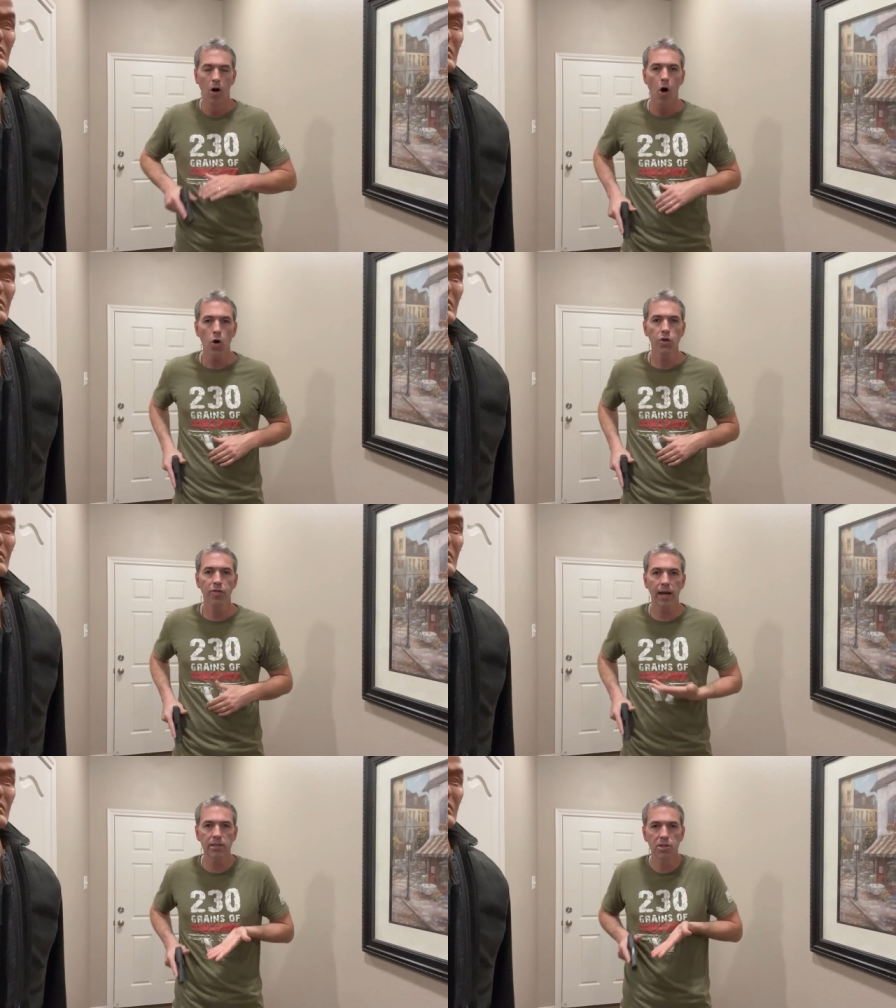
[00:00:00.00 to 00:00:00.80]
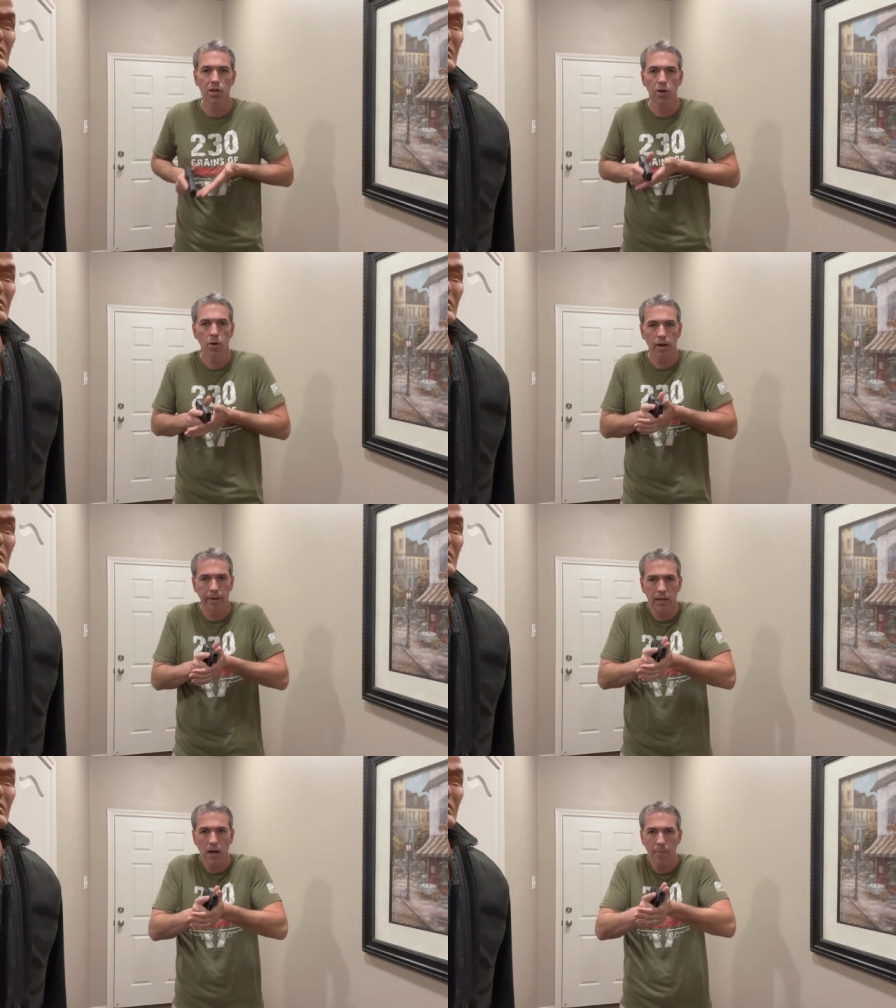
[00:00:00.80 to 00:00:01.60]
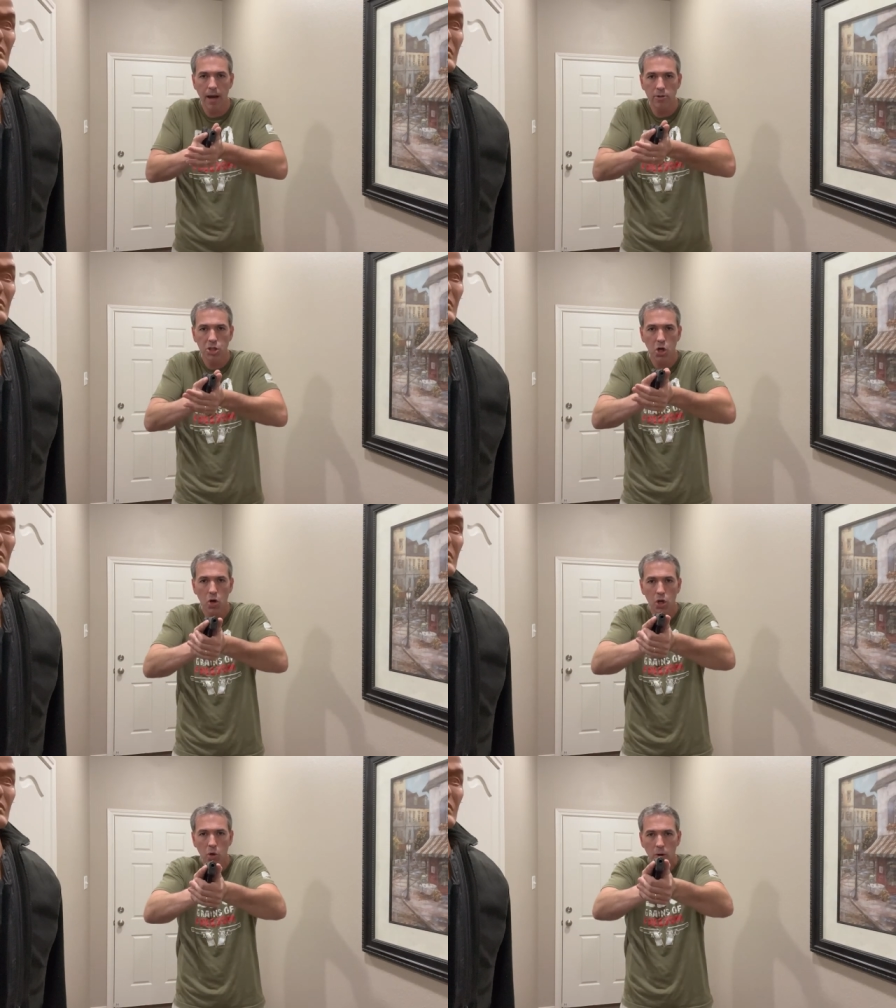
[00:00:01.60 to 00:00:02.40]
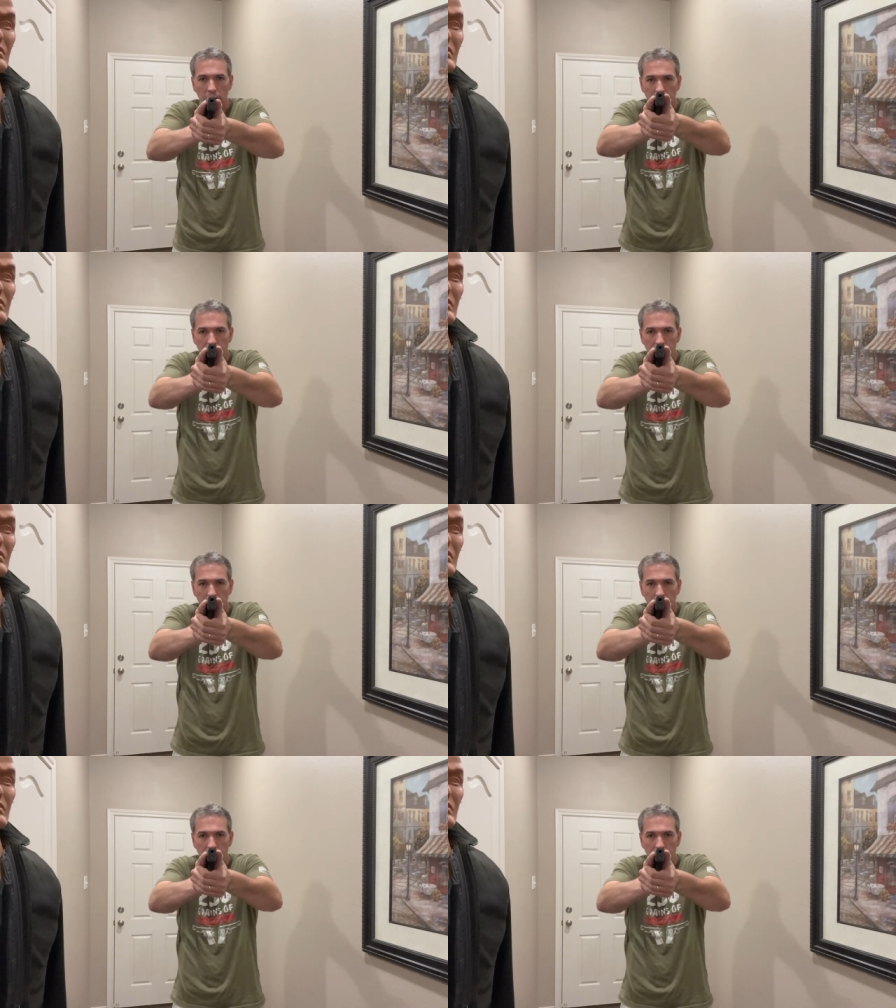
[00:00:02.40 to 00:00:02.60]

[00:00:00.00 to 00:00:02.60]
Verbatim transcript: All you've got to do, and I'm going to come out and show you,